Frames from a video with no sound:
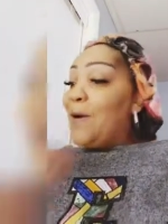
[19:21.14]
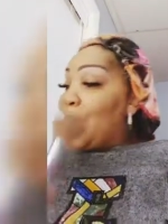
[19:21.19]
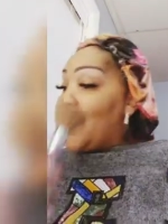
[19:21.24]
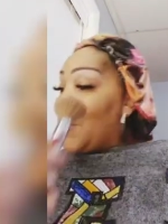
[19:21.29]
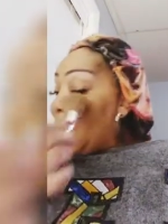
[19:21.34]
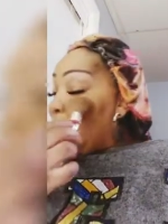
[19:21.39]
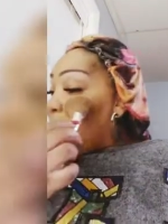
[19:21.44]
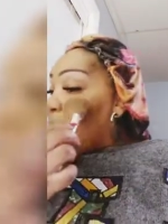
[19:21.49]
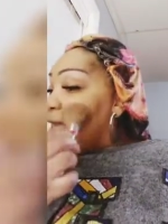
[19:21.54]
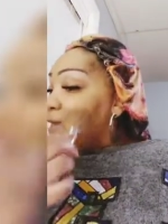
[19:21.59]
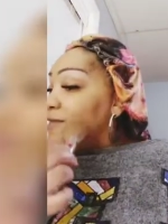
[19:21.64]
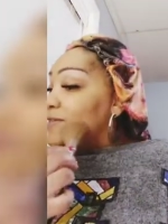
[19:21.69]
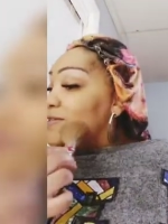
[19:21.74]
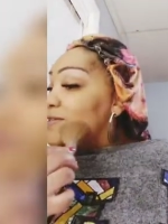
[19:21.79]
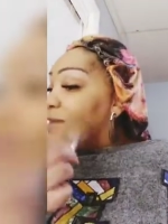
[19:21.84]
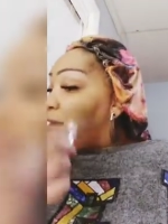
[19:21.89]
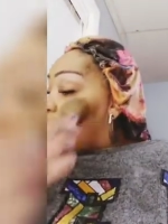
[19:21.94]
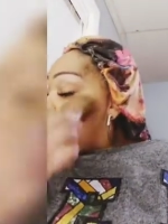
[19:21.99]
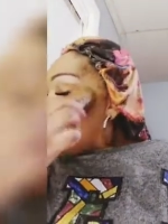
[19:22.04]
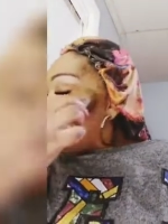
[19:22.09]
go
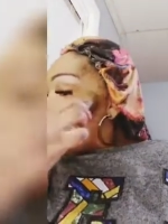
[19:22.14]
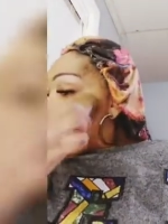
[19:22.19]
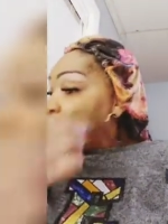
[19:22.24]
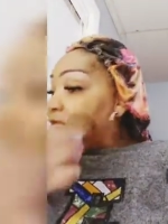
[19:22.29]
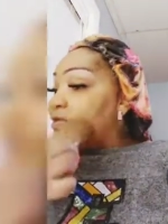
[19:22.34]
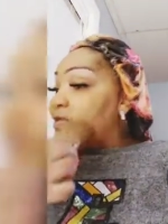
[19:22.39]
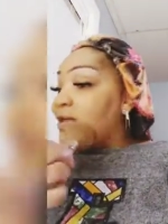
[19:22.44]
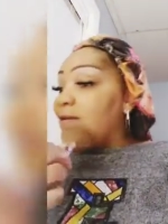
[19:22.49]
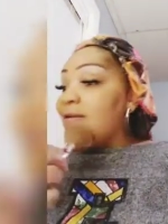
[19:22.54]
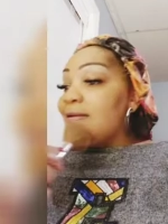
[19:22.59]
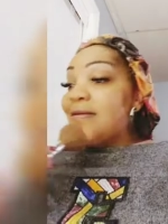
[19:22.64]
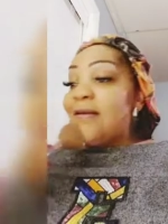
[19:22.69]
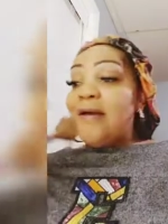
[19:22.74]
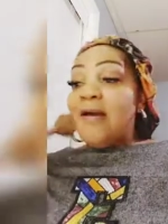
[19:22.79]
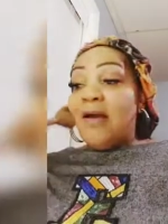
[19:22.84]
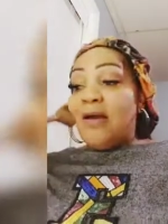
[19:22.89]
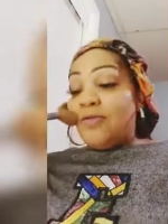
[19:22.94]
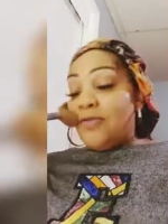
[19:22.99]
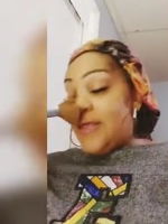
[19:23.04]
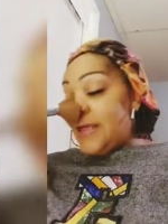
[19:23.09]
into everything
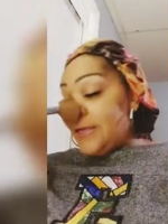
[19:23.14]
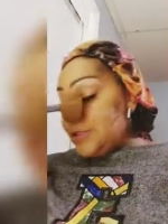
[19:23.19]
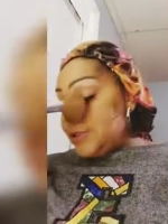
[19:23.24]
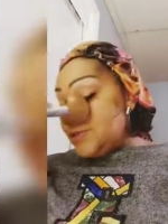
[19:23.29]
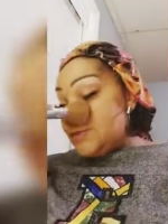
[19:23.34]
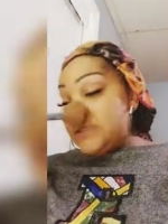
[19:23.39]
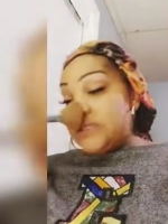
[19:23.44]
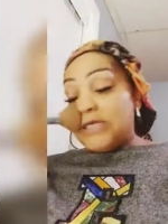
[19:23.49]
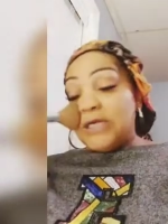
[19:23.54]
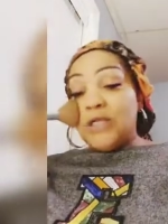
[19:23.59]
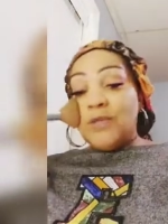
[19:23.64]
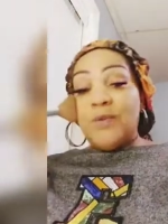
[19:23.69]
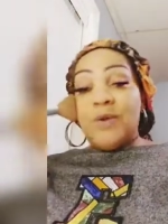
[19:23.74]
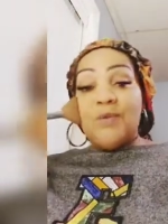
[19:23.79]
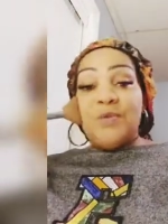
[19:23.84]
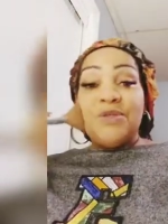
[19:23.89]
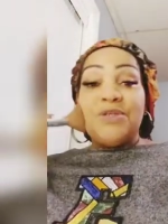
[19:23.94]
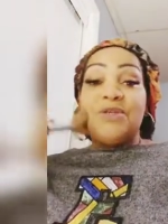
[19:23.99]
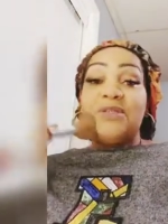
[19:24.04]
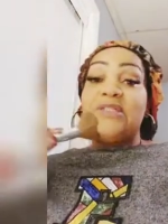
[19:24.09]
that you deal with
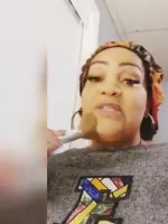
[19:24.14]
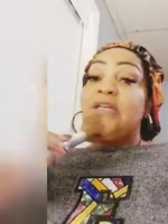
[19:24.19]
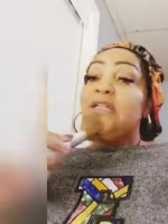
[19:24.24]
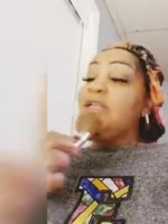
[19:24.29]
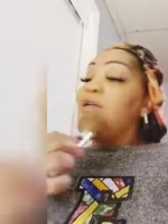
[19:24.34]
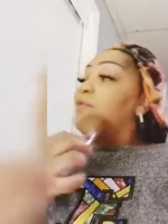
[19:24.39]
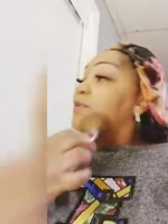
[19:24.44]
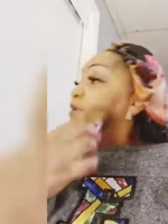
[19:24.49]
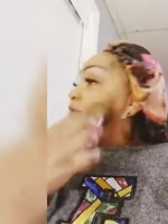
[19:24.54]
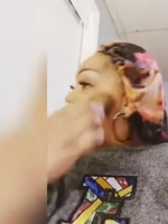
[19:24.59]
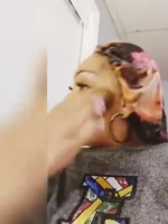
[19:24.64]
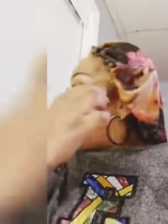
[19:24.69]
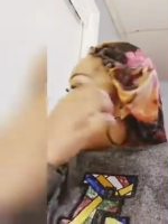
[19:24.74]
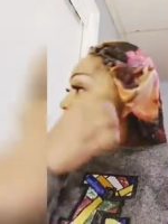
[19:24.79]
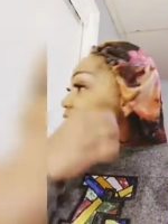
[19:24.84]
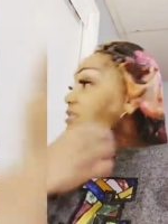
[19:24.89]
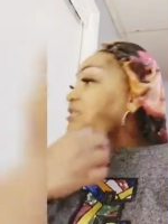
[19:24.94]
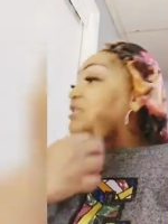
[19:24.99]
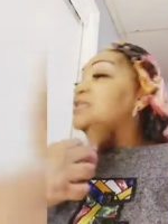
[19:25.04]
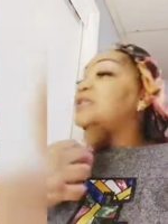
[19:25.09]
when you're dealing with a
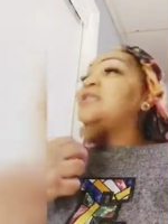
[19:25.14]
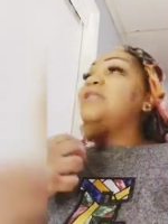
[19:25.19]
narcissist.